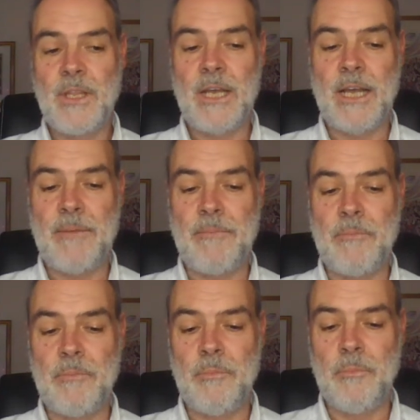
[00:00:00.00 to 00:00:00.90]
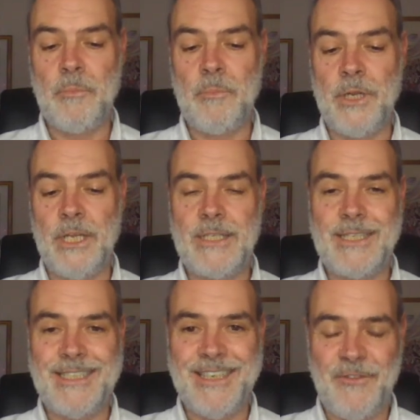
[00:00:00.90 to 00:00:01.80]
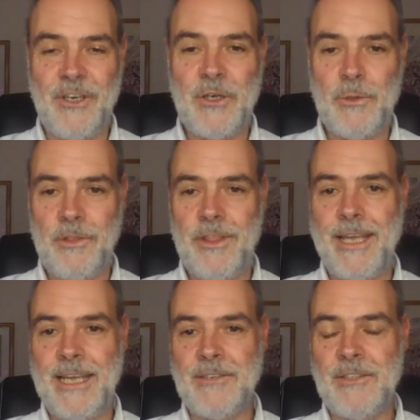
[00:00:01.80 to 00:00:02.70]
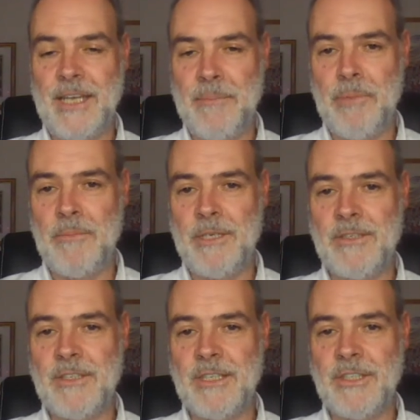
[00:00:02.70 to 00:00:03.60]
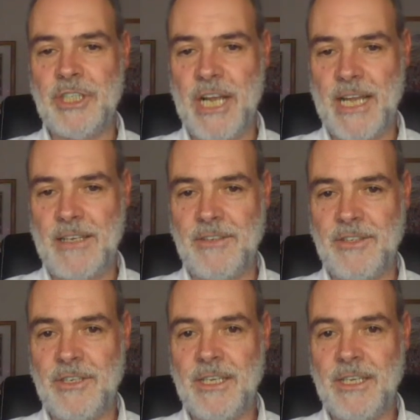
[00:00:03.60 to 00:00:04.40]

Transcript: Um, but it's a difficult thing to implement as change.